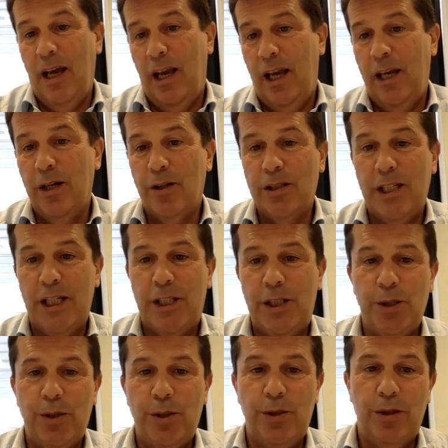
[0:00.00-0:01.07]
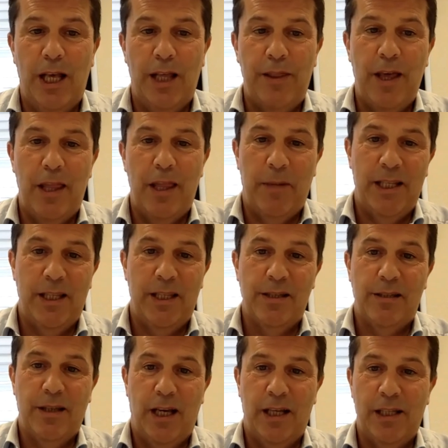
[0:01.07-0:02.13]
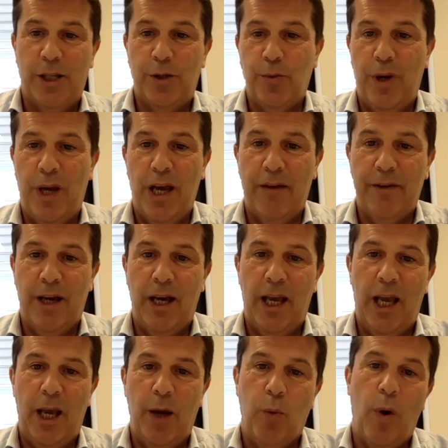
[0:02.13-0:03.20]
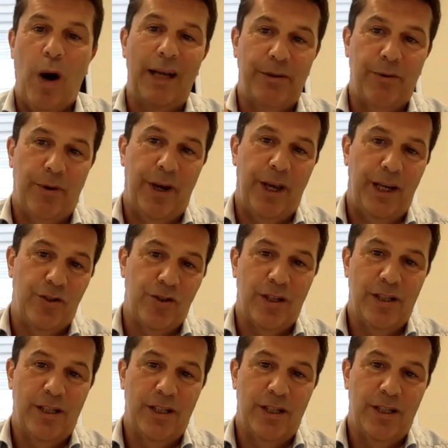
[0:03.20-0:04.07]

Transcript: in order to let them understand that we have a, a wide range,